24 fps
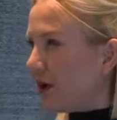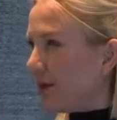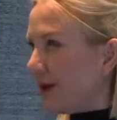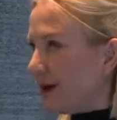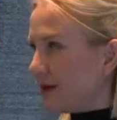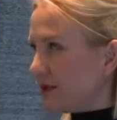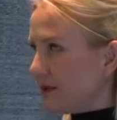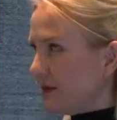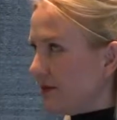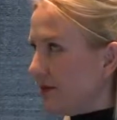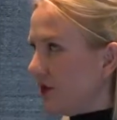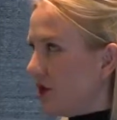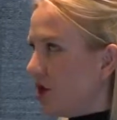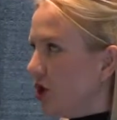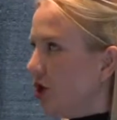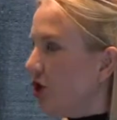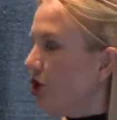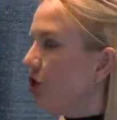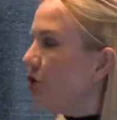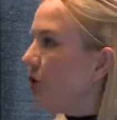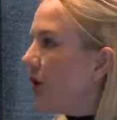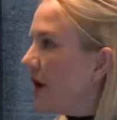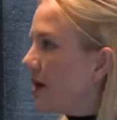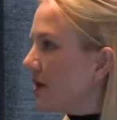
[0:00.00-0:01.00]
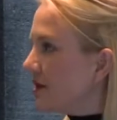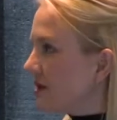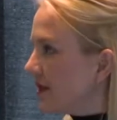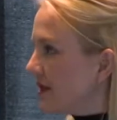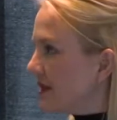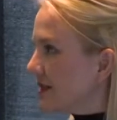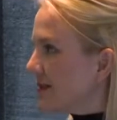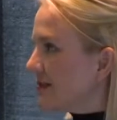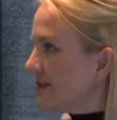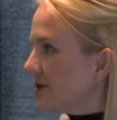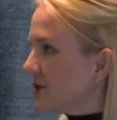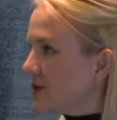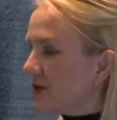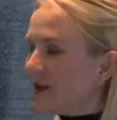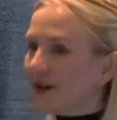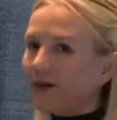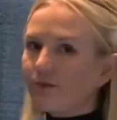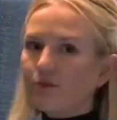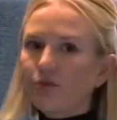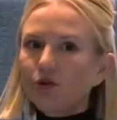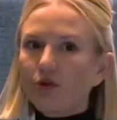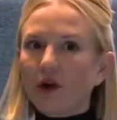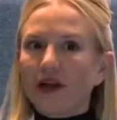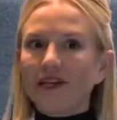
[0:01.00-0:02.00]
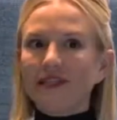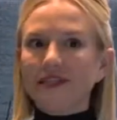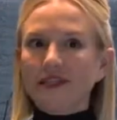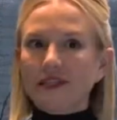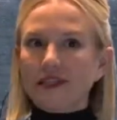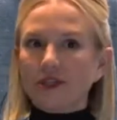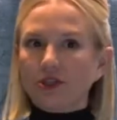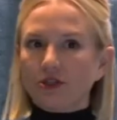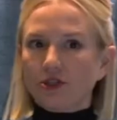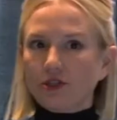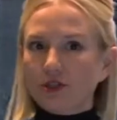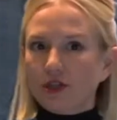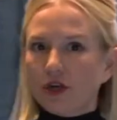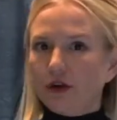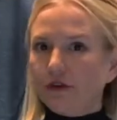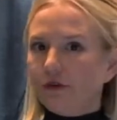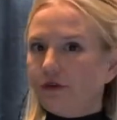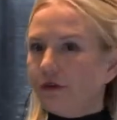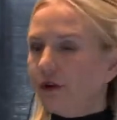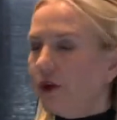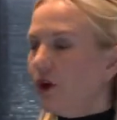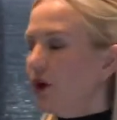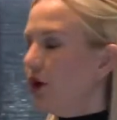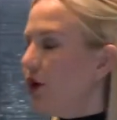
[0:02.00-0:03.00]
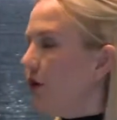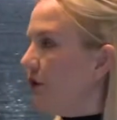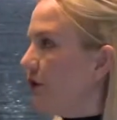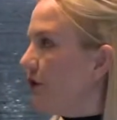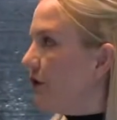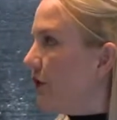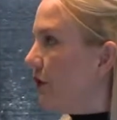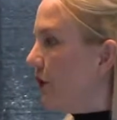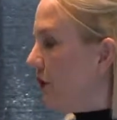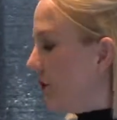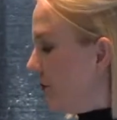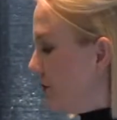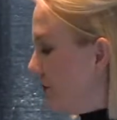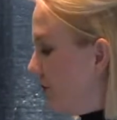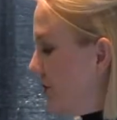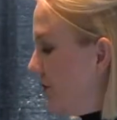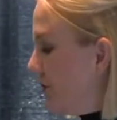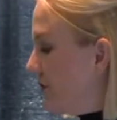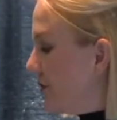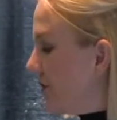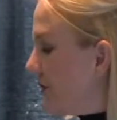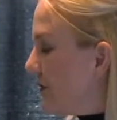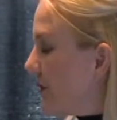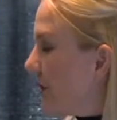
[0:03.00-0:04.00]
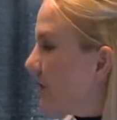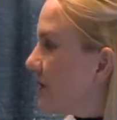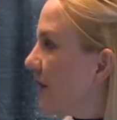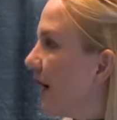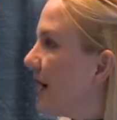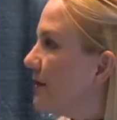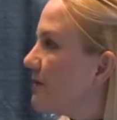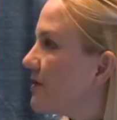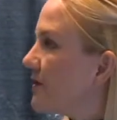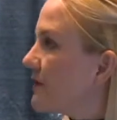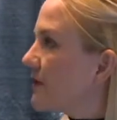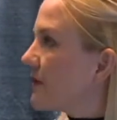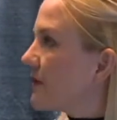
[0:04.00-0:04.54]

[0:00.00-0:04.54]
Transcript: about some of the nuances between pricing yourself for those two different types of